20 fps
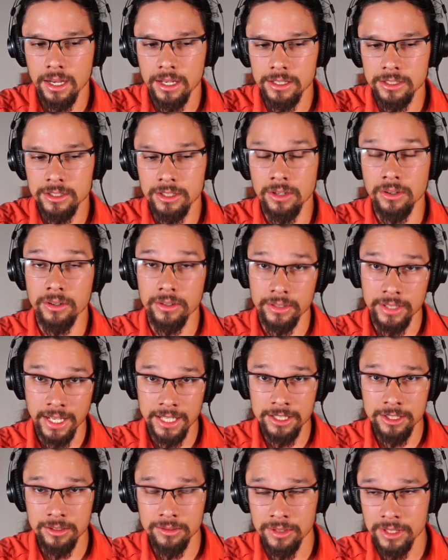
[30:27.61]
So
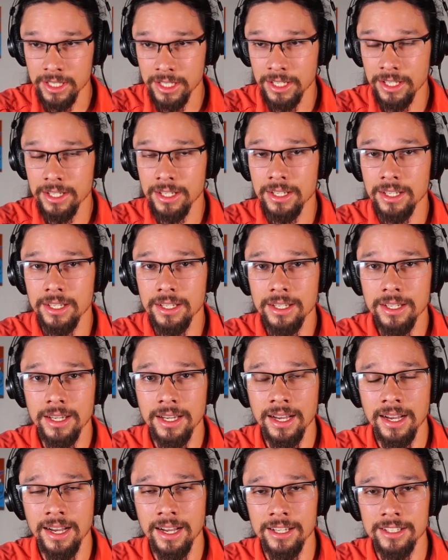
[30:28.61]
that's a really good
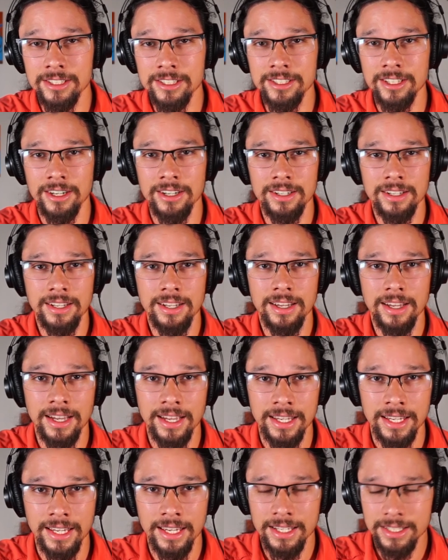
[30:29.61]
start,
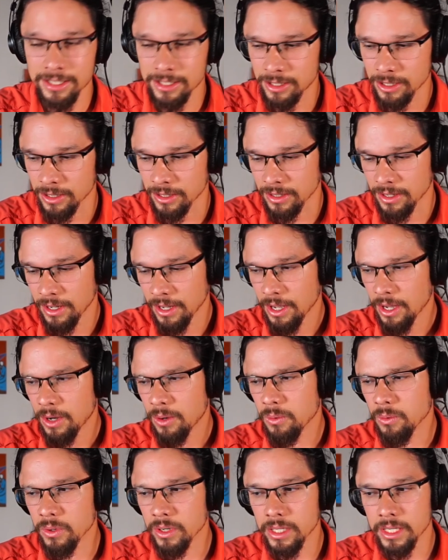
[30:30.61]
I guess, to
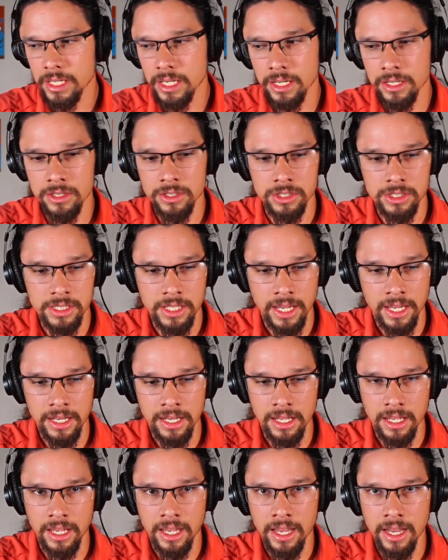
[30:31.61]
really
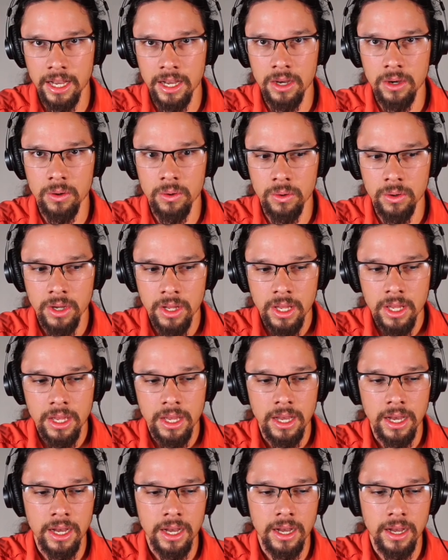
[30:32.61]
understanding how
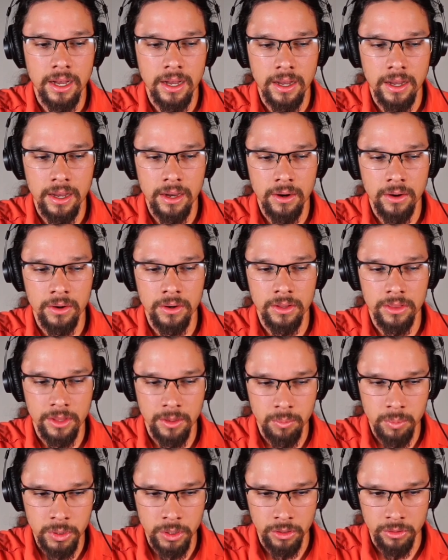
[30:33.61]
or the
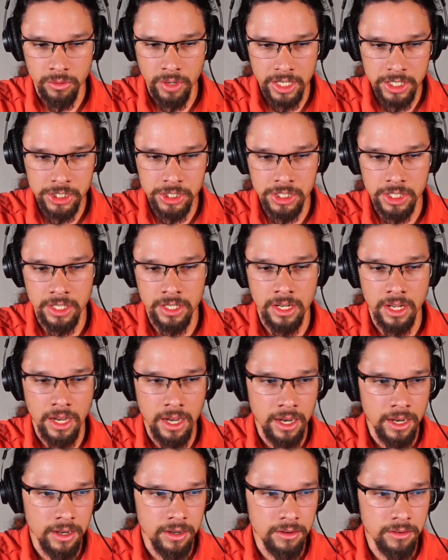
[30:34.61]
progression
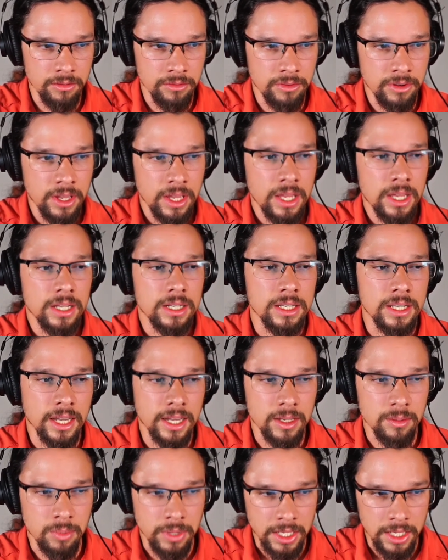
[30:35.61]
of
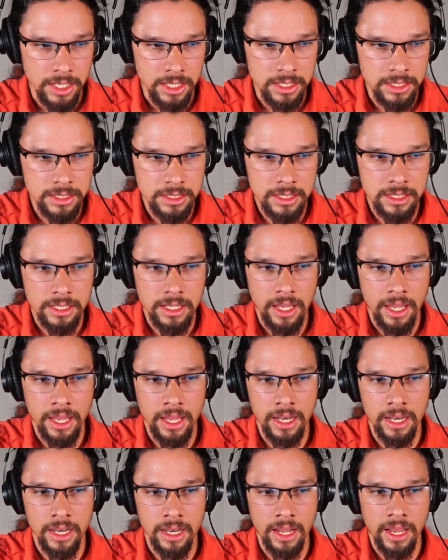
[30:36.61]
diabetes
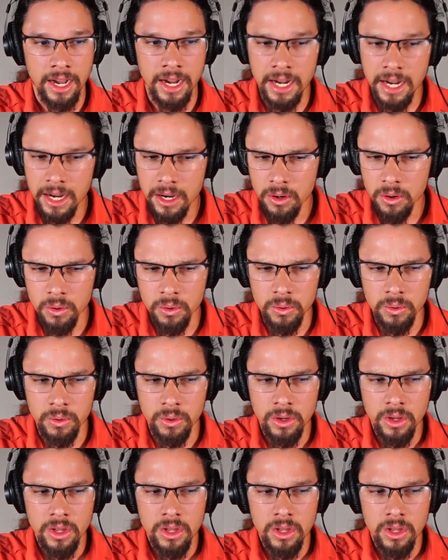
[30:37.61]
and how